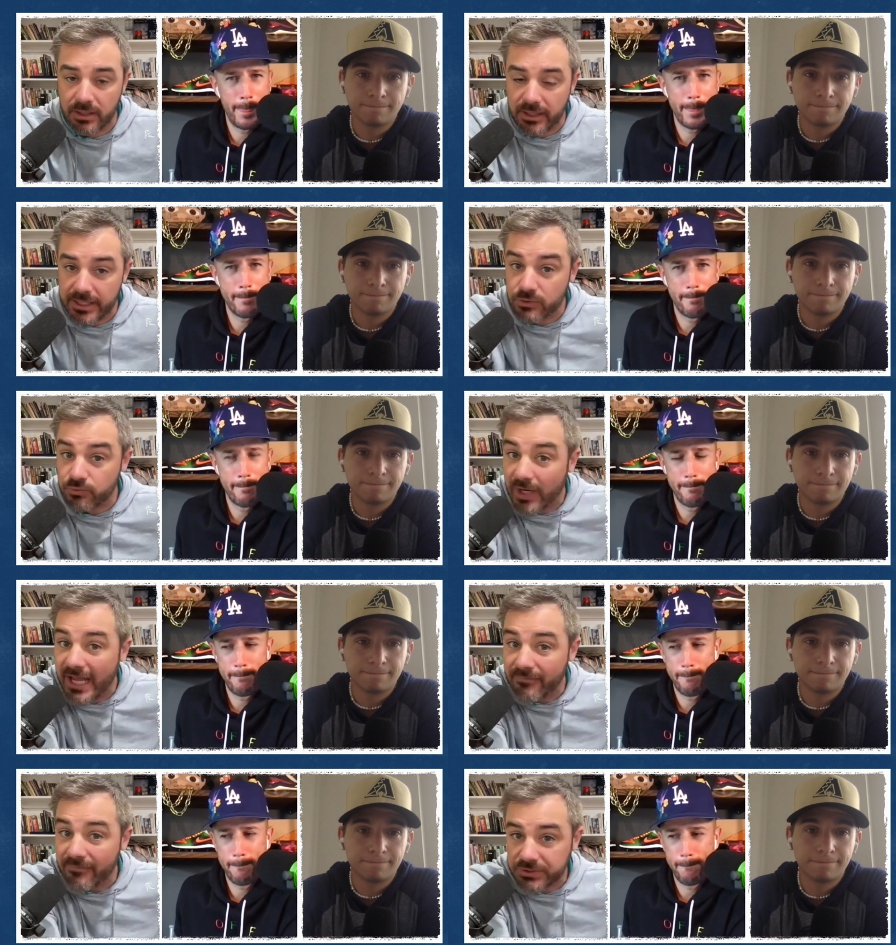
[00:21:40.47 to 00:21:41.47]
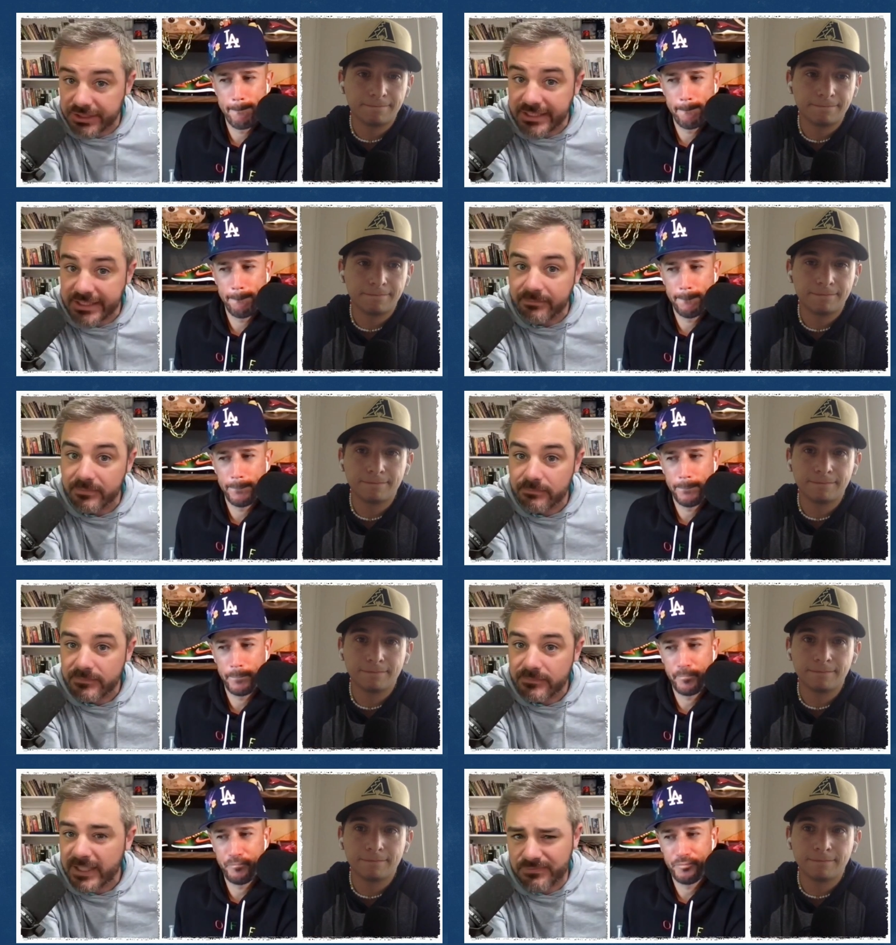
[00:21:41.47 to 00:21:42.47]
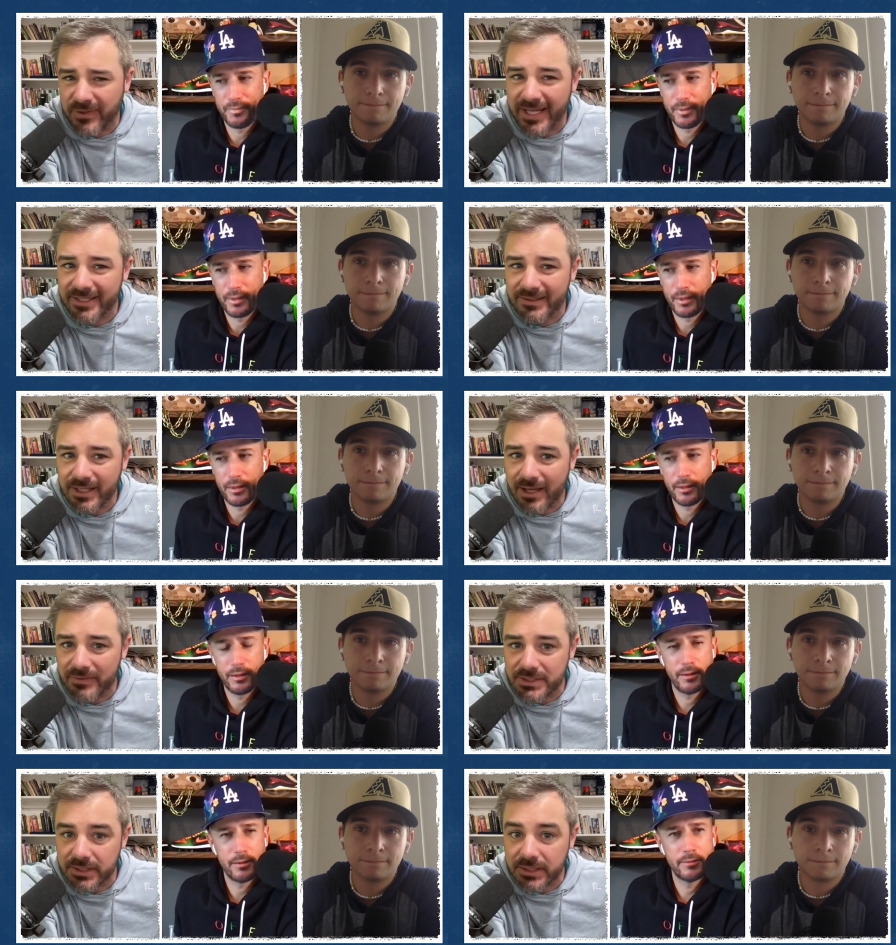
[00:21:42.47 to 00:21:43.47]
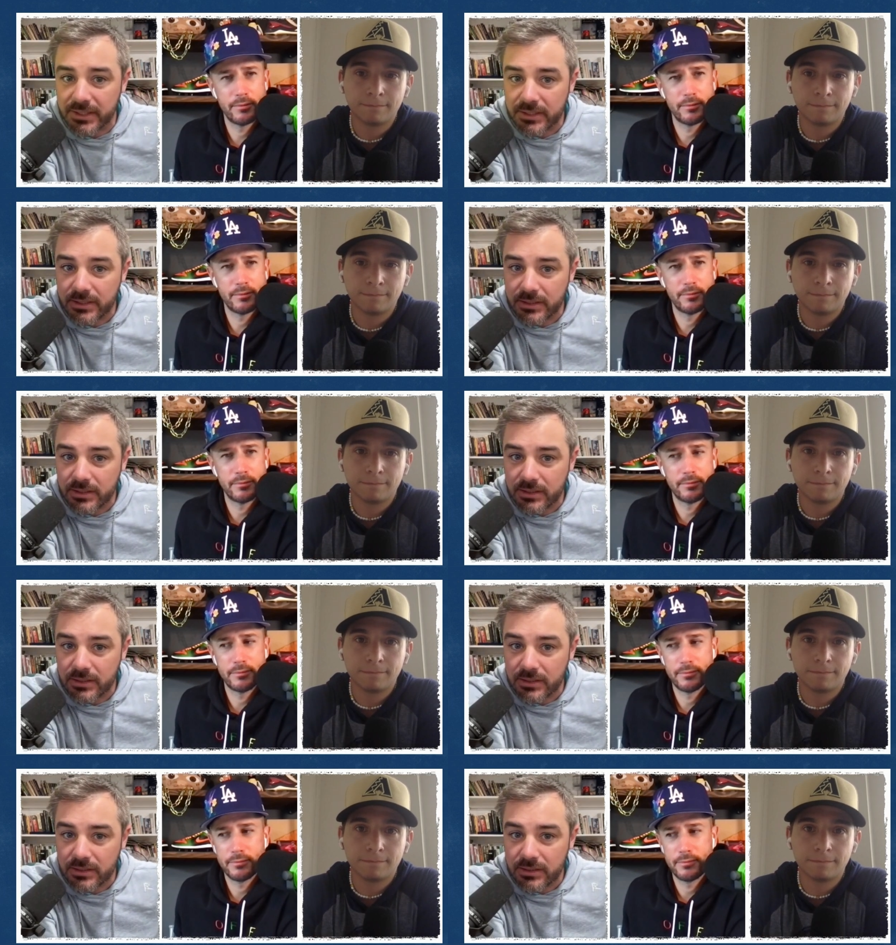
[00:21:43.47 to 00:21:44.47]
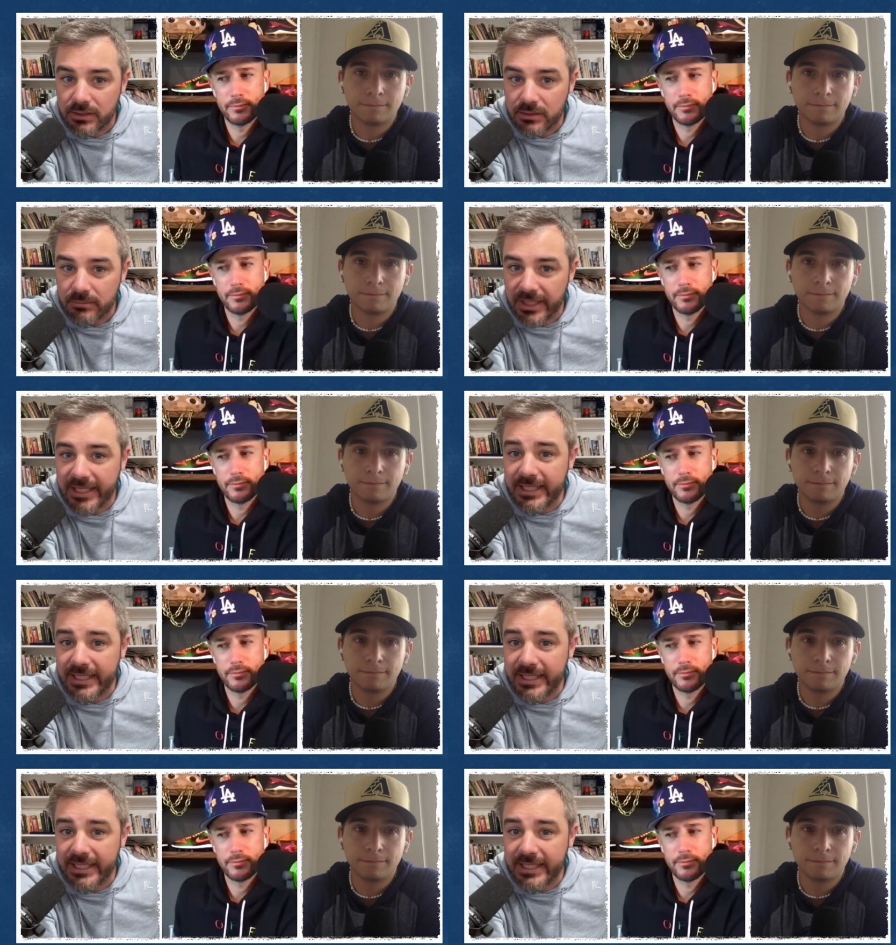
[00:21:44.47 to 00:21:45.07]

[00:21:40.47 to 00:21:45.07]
Speaker 1: his rival team, that's fine, obviously. But any